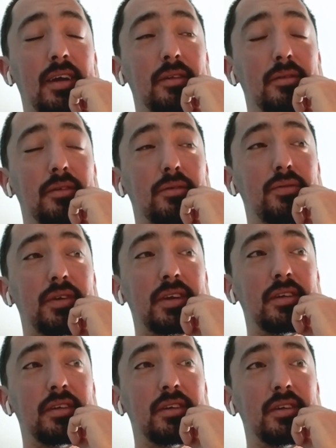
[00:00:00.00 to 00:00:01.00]
don't know if I
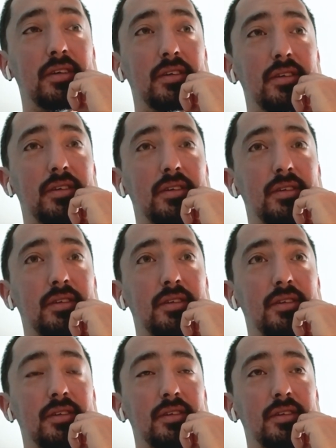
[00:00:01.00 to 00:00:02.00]
can
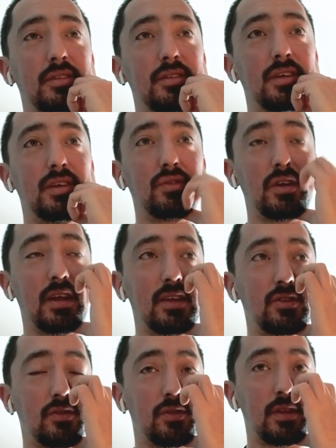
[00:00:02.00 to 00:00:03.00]
think of a good
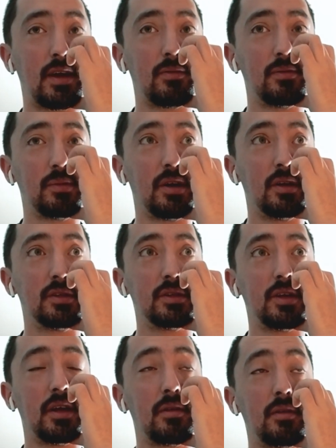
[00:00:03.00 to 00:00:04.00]
answer for that one, to be
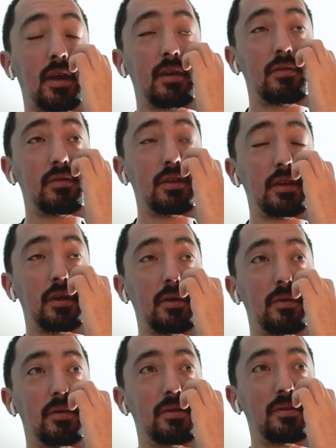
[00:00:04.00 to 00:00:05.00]
honest. I don't really
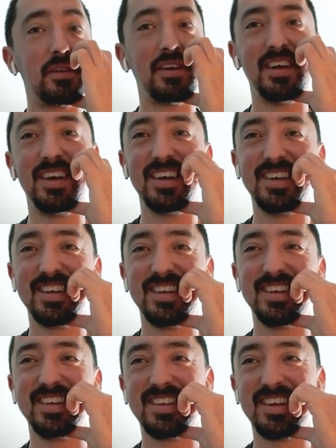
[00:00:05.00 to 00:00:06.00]
know.
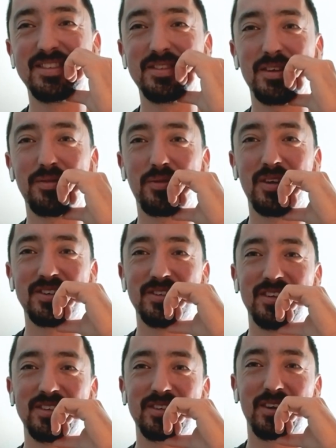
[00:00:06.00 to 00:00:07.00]
That's a tough
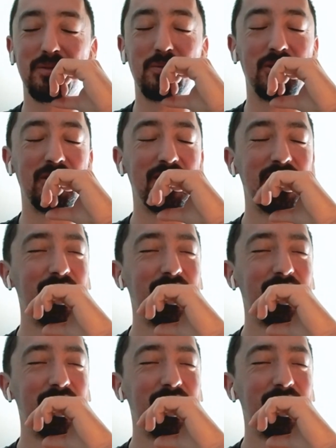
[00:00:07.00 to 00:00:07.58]
question. That's a good one.